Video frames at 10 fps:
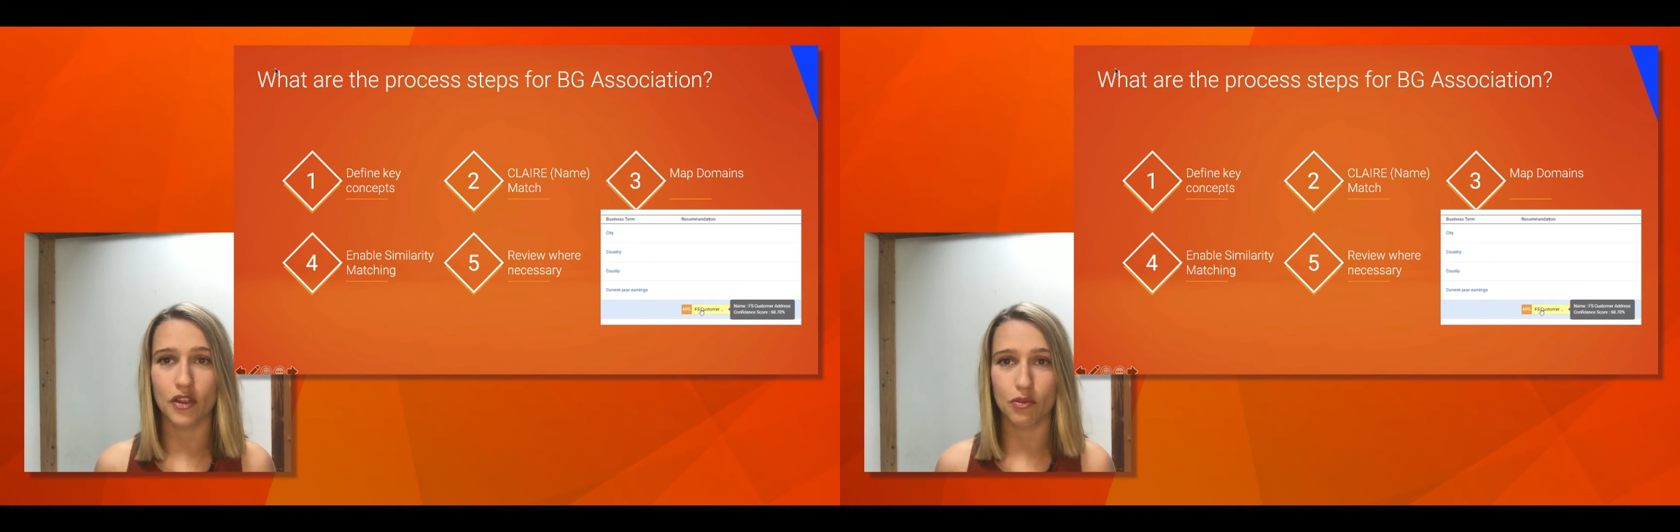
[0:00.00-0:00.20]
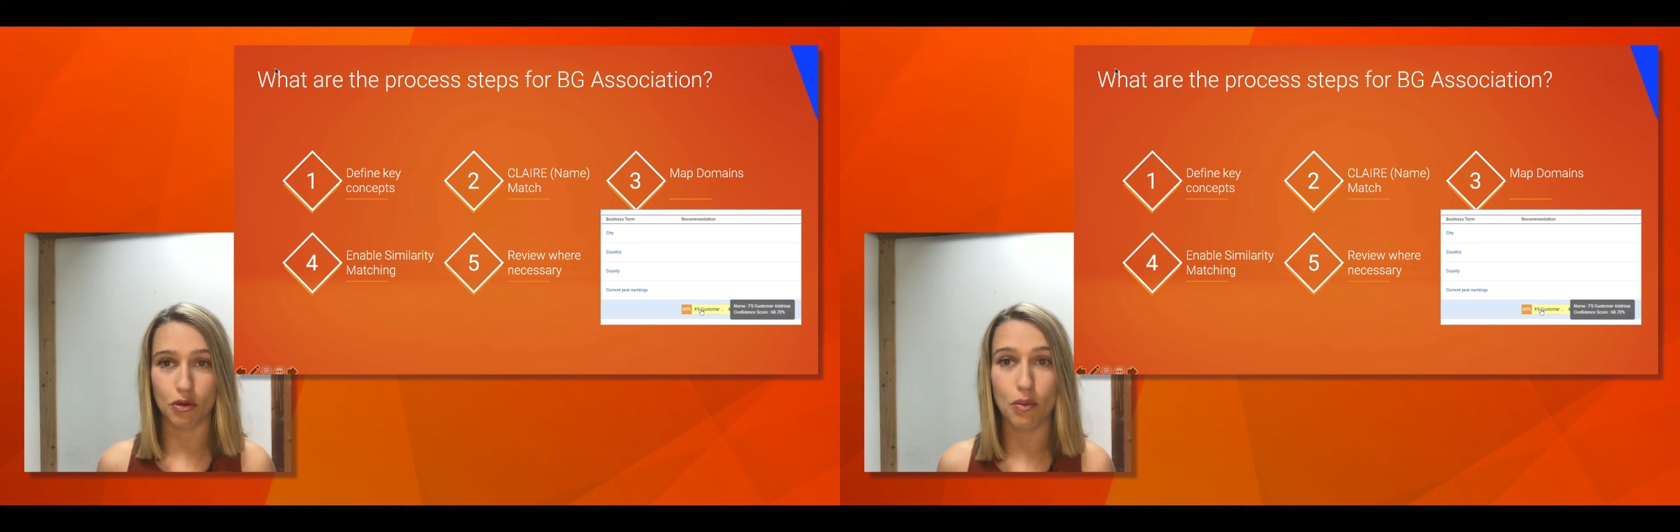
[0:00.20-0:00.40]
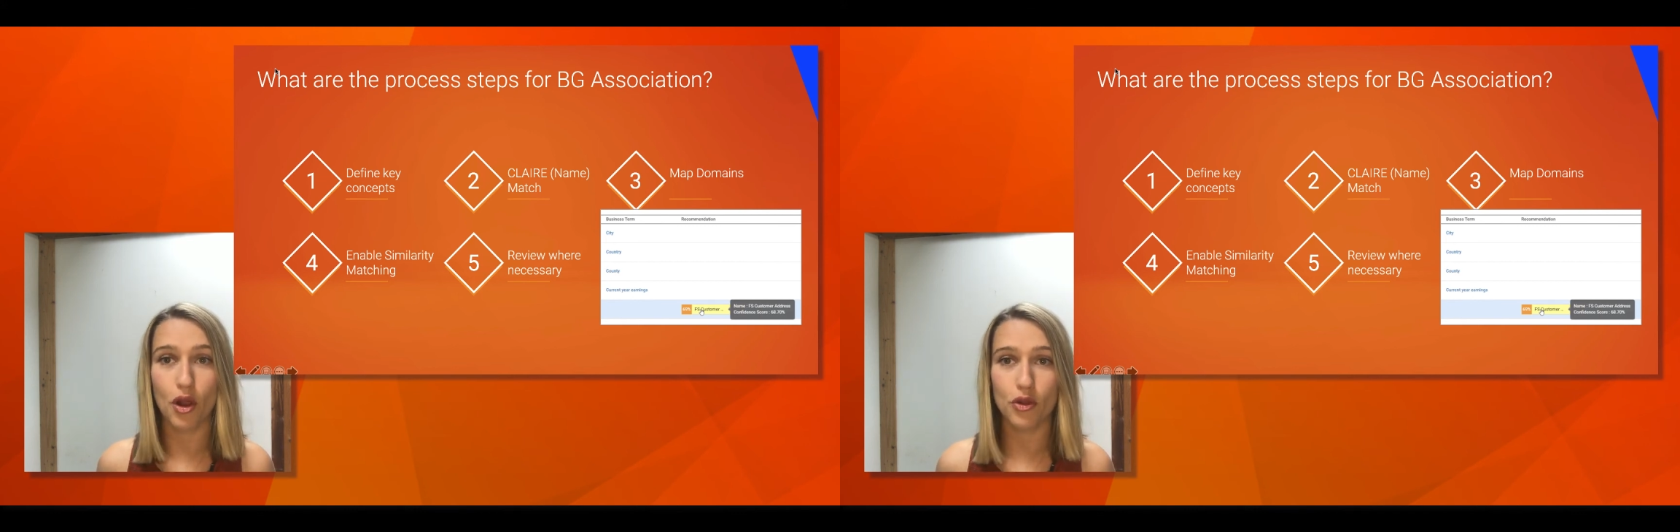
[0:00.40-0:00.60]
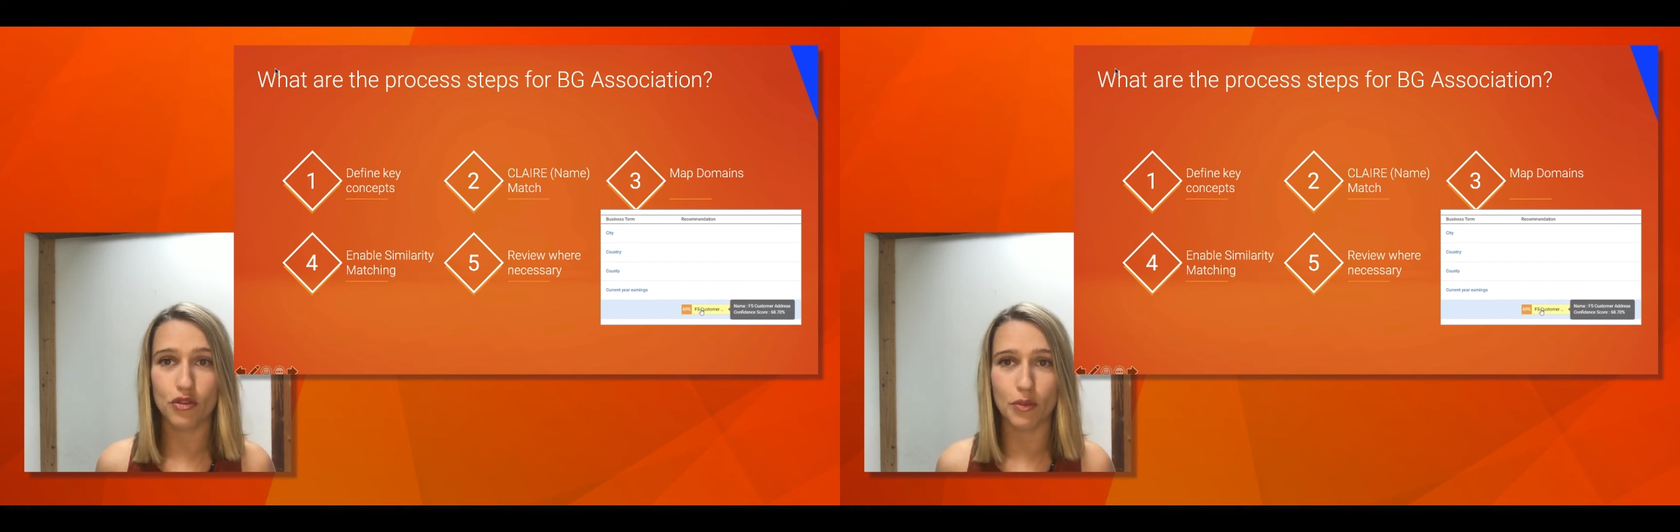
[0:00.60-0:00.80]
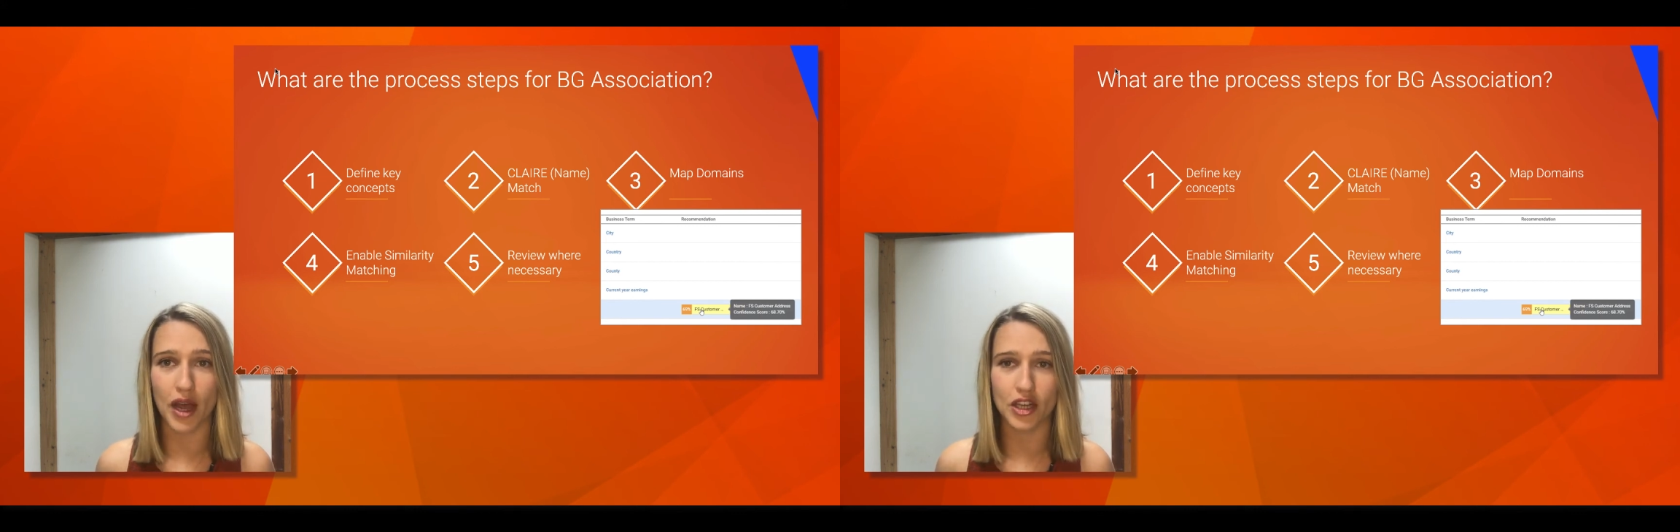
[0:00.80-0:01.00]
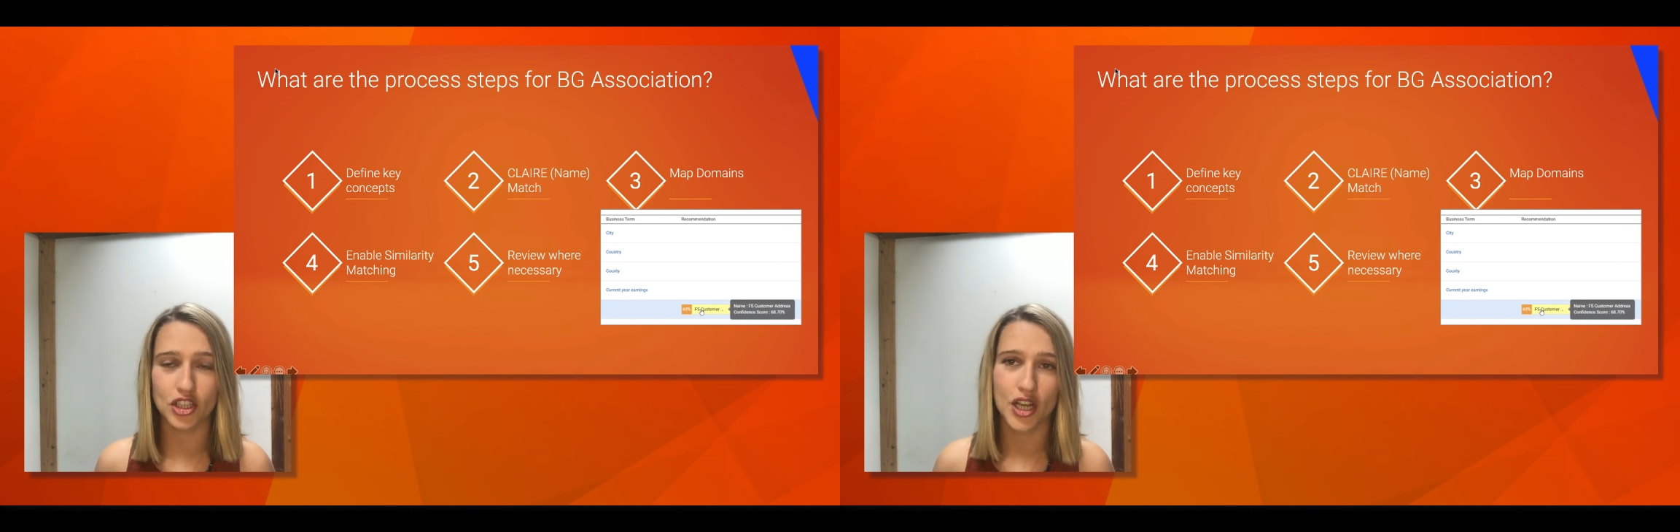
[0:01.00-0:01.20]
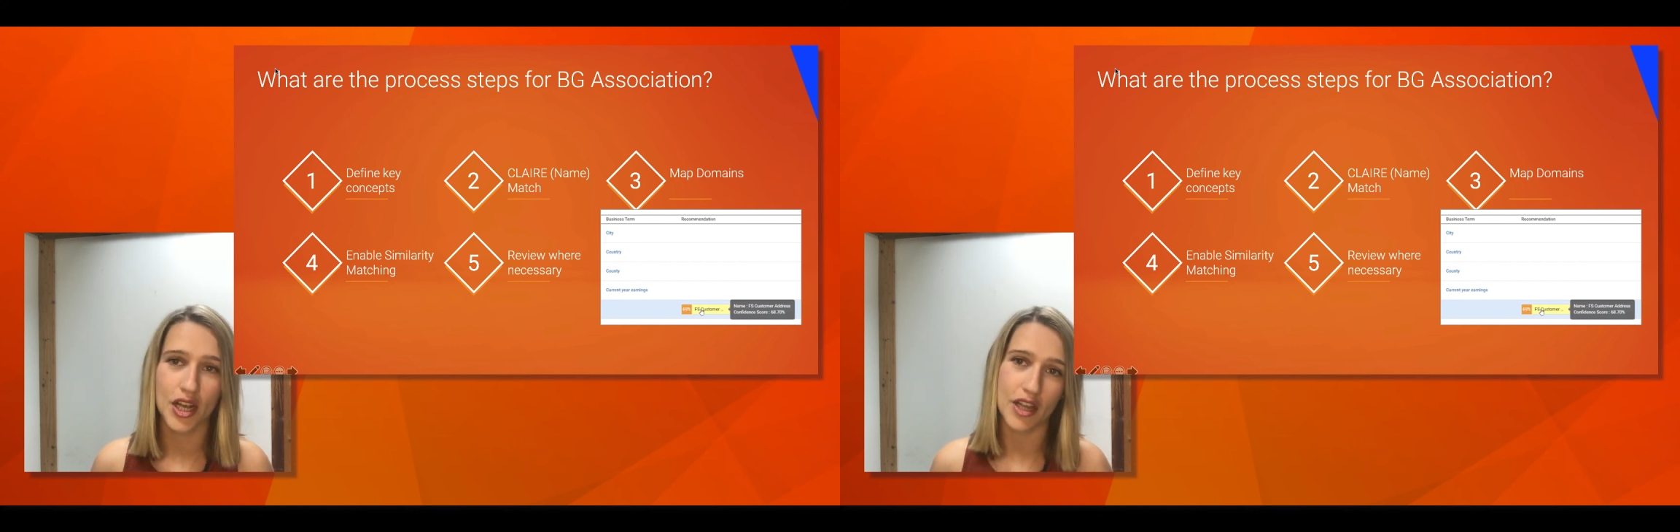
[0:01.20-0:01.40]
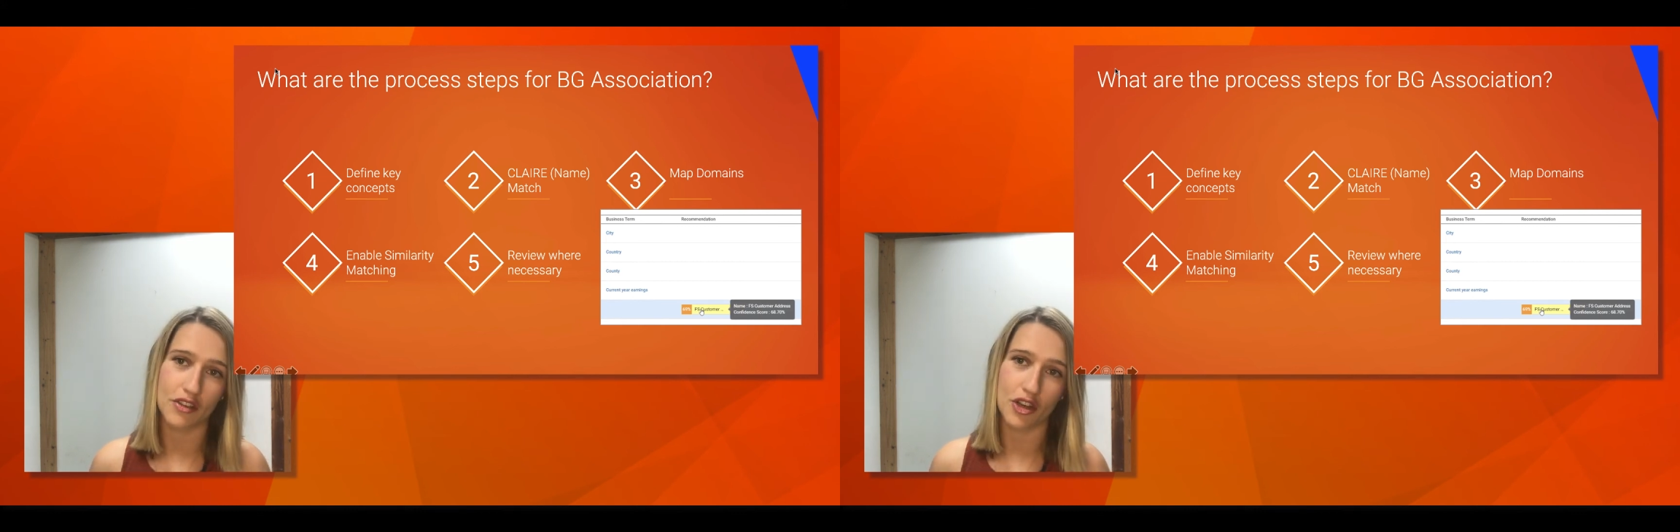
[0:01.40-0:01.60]
proposed match,
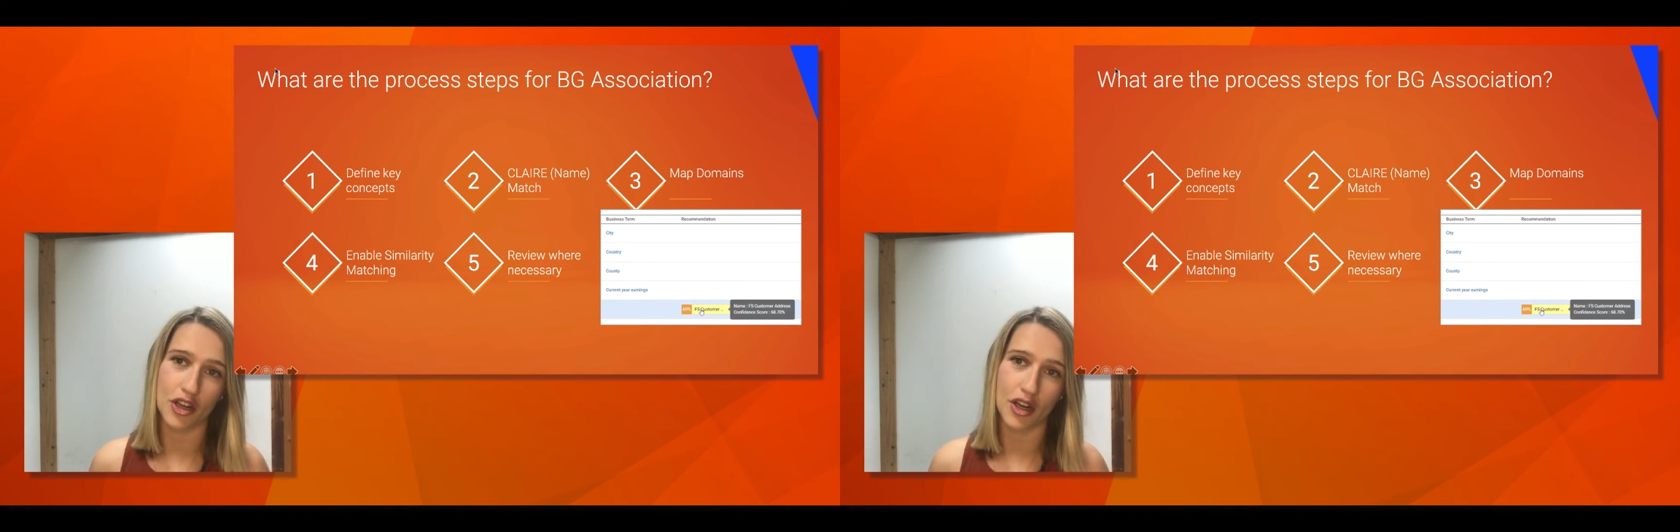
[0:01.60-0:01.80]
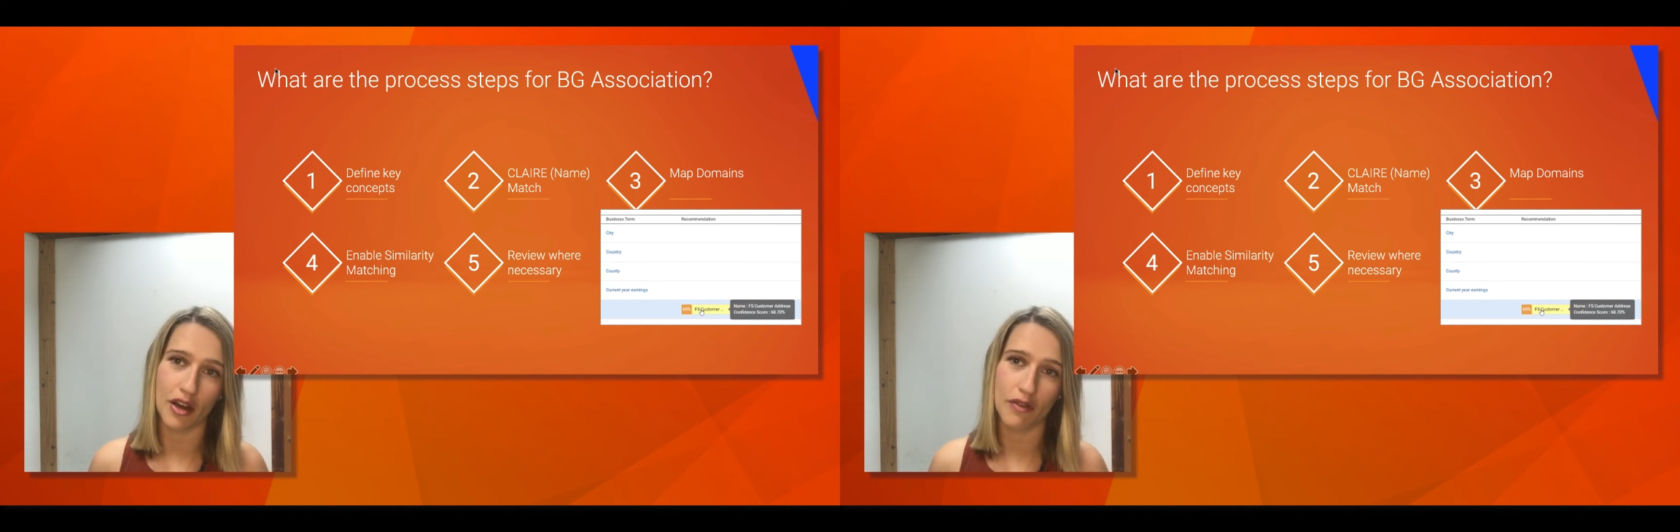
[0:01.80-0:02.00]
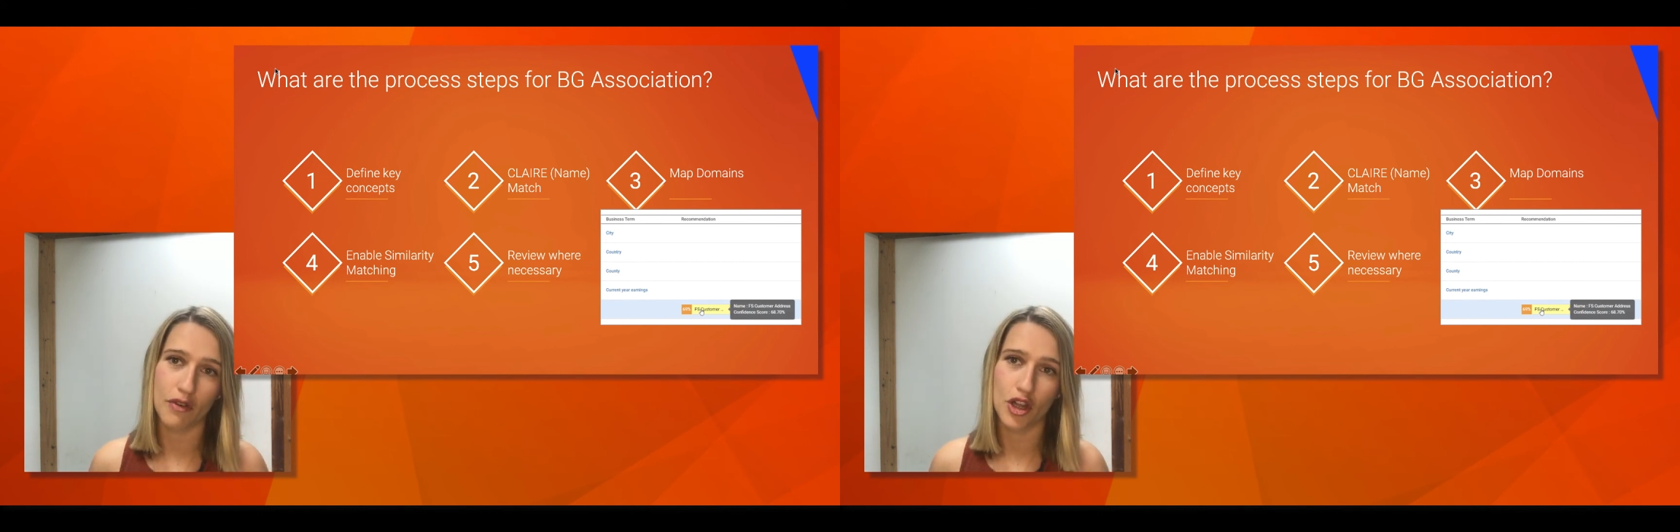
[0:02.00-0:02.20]
is good enough